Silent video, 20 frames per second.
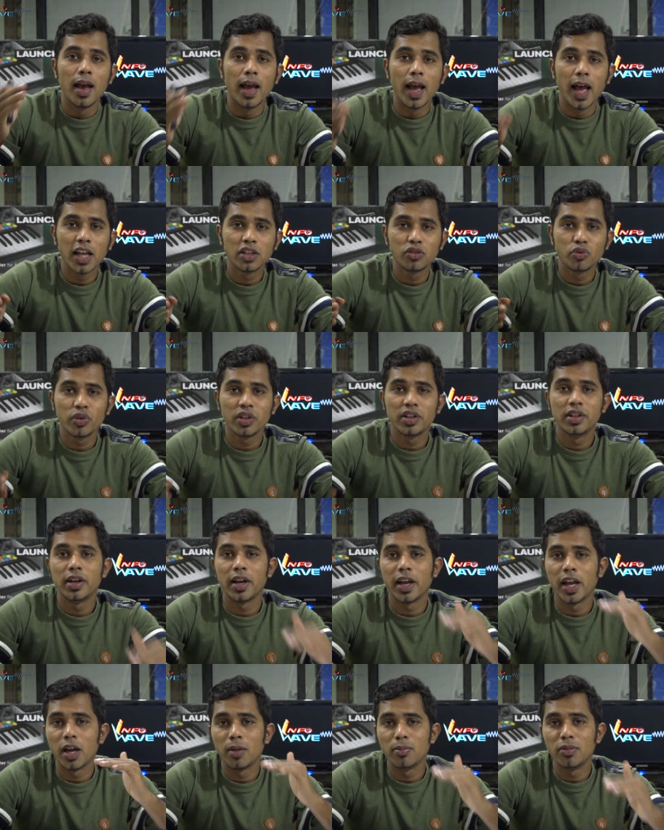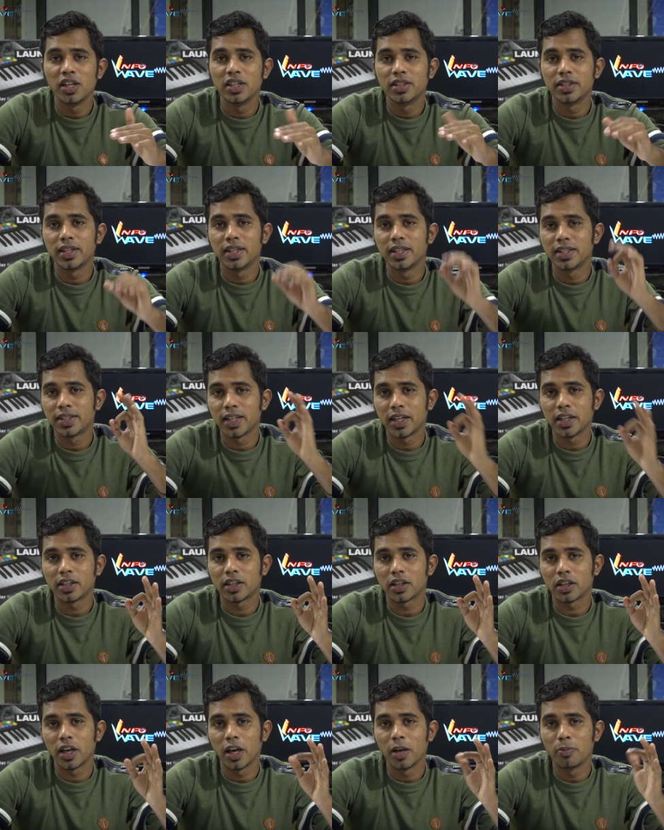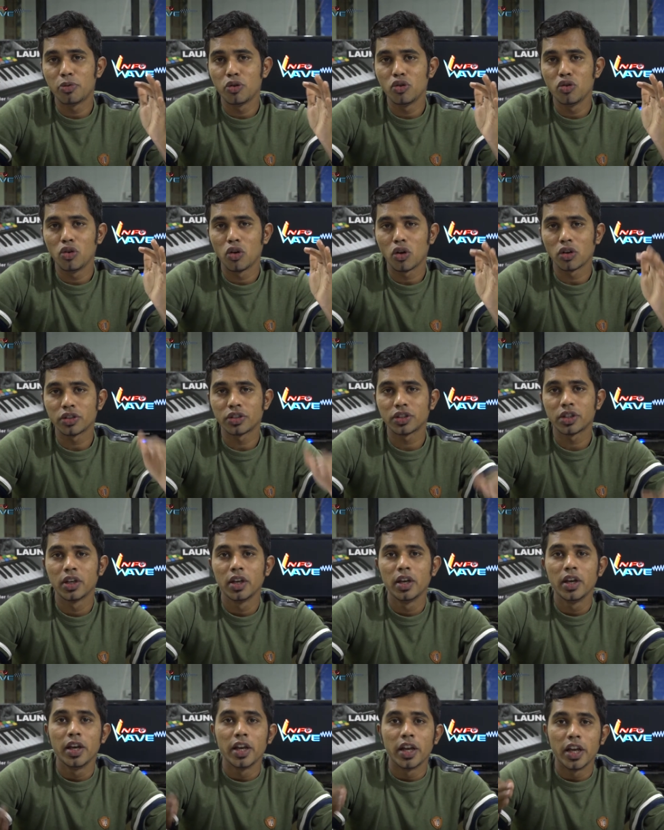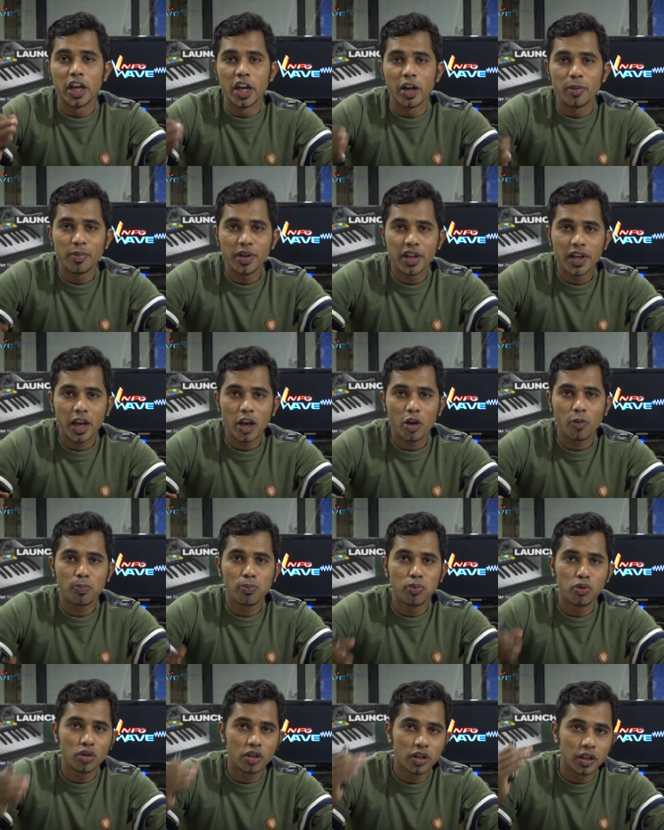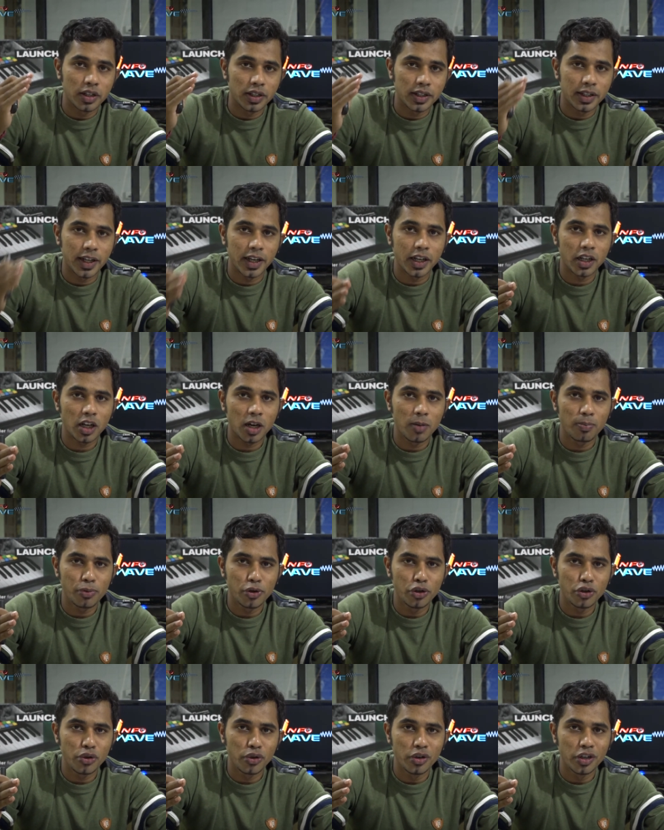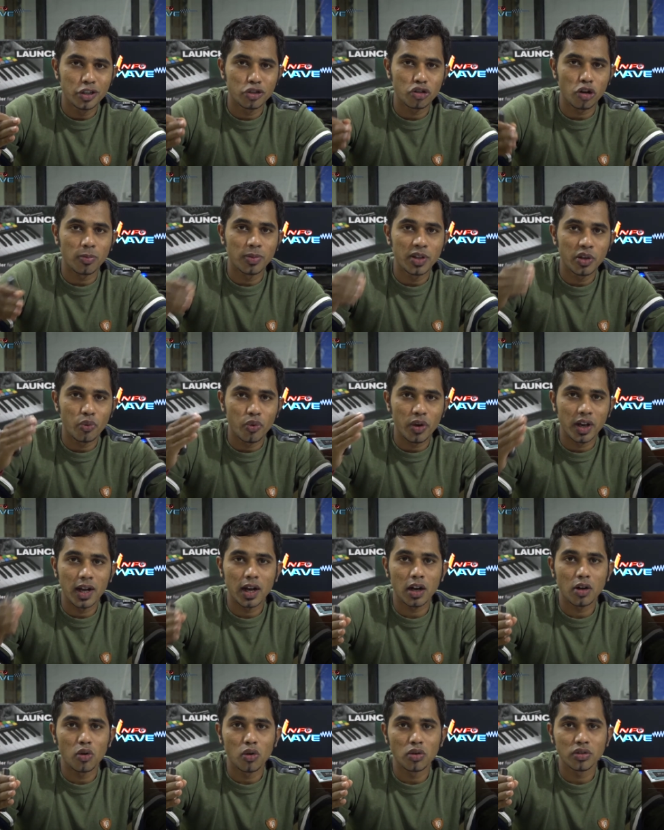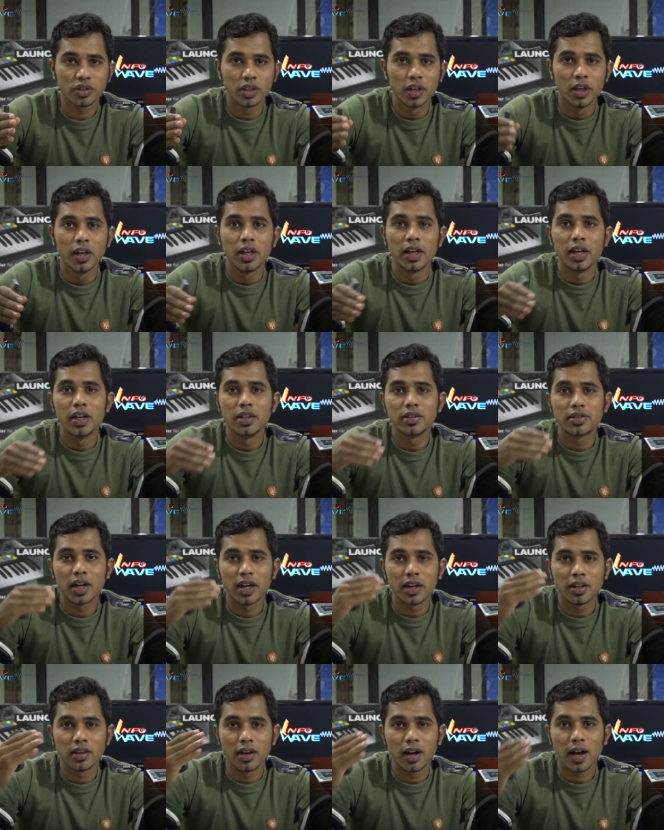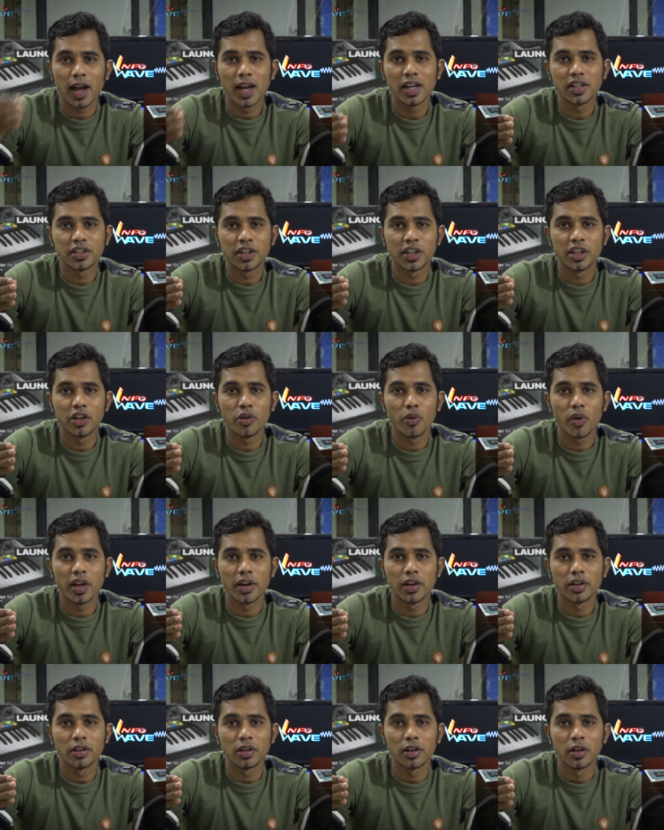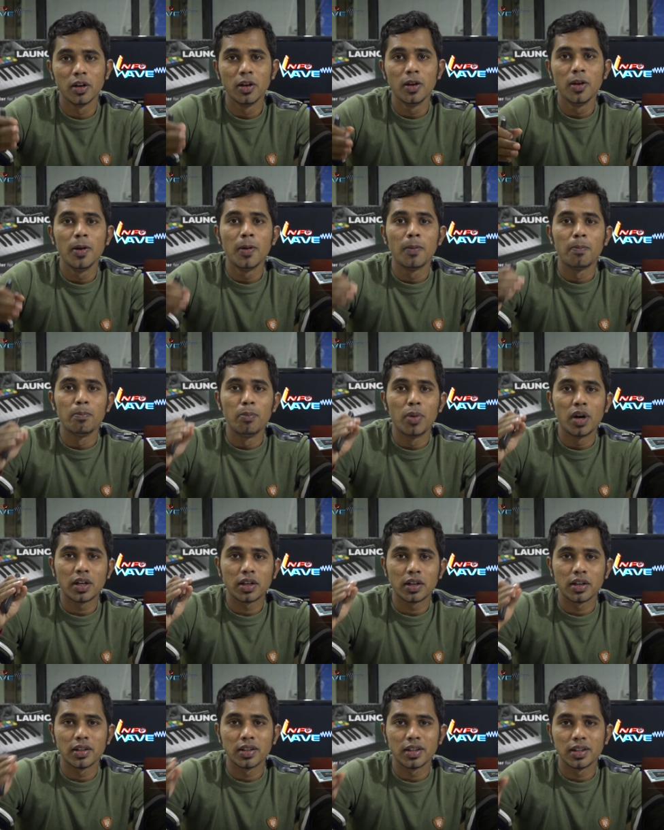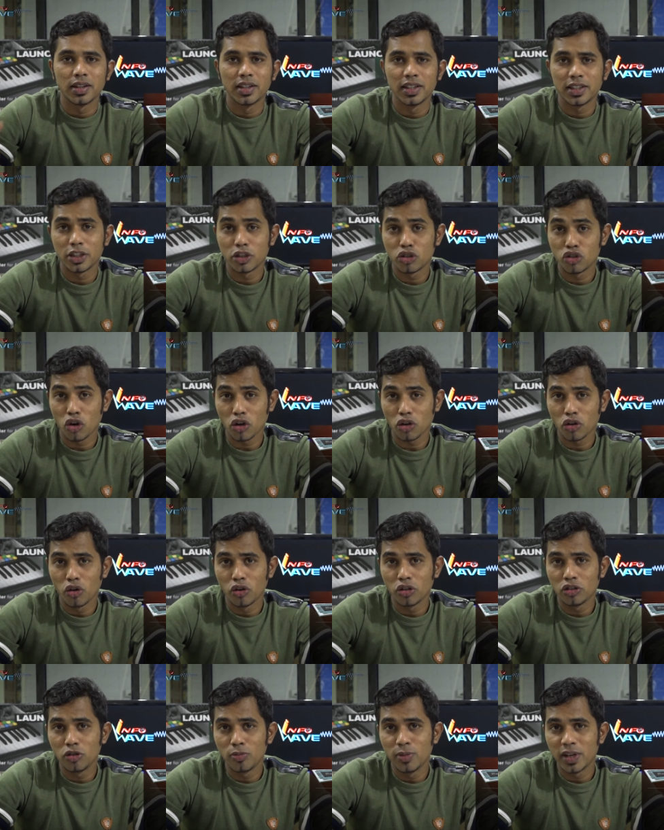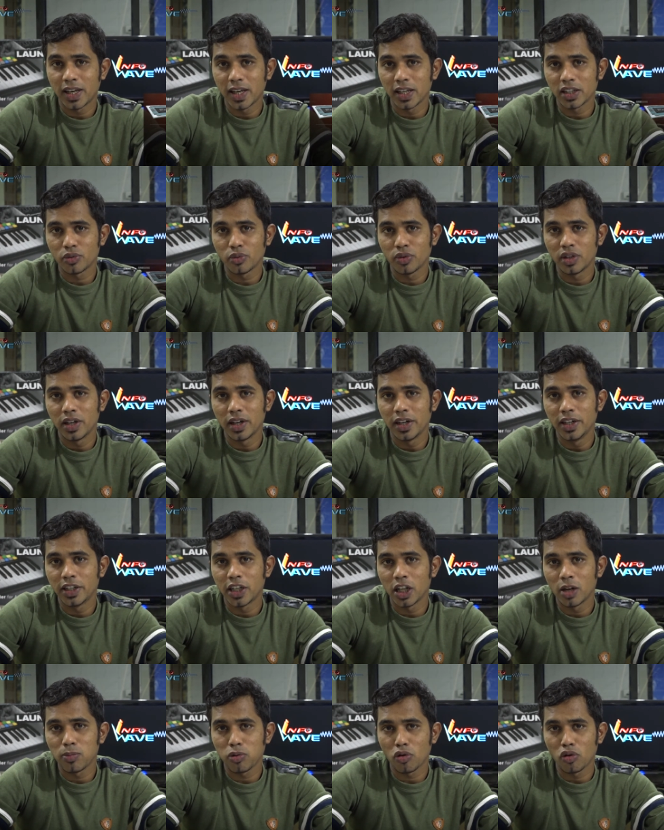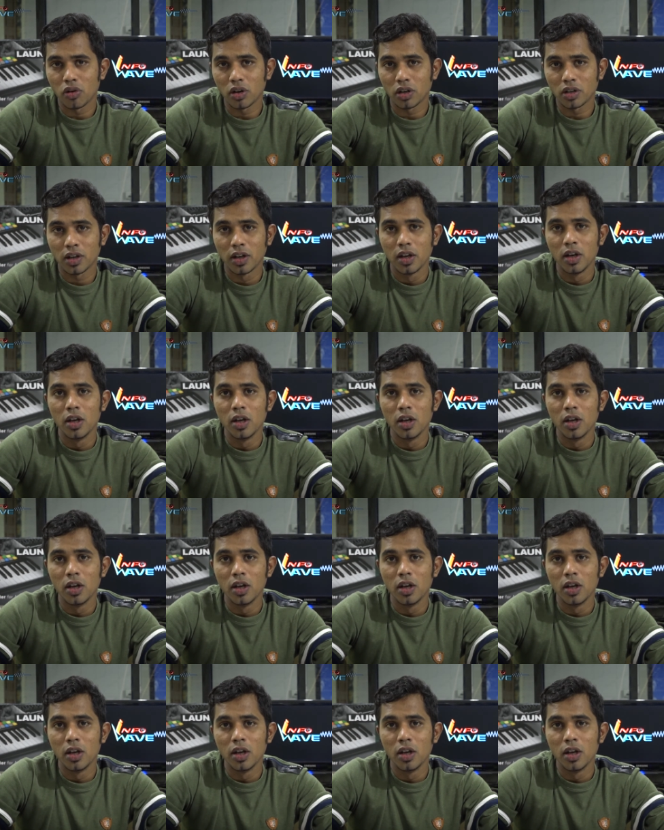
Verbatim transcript: As with the A M D's recent A P U launch, A M D have put ten compute units of the Vega cores inside the highest end variant. But this is not going to be case with the Intel product,